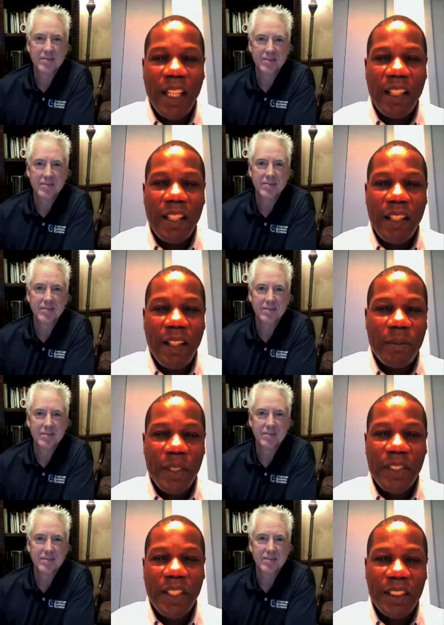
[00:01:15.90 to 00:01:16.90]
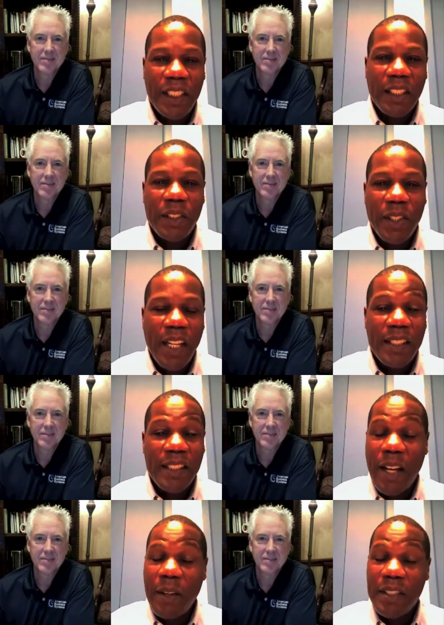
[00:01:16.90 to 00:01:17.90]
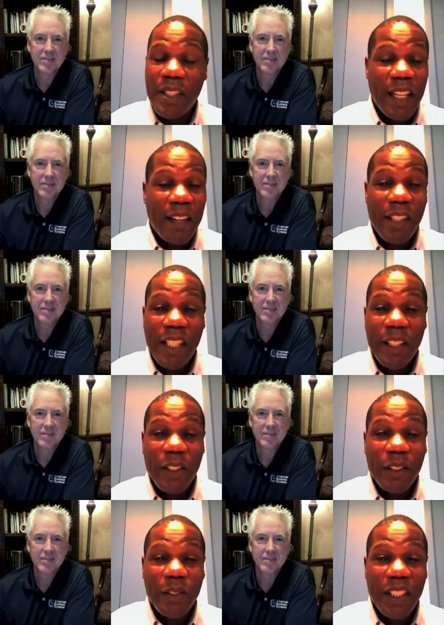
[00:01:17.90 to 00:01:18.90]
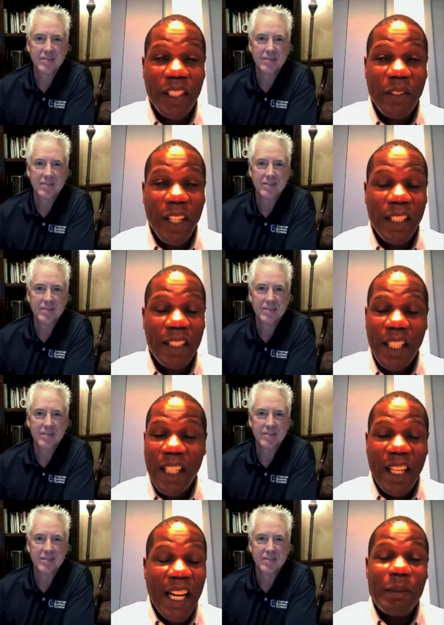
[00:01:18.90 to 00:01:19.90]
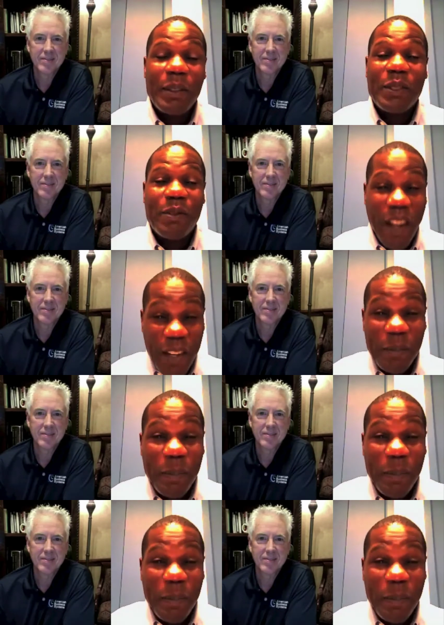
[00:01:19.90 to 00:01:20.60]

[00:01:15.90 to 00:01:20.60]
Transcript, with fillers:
Speaker 1: And as I checked you guys out, everything looked really great. I was very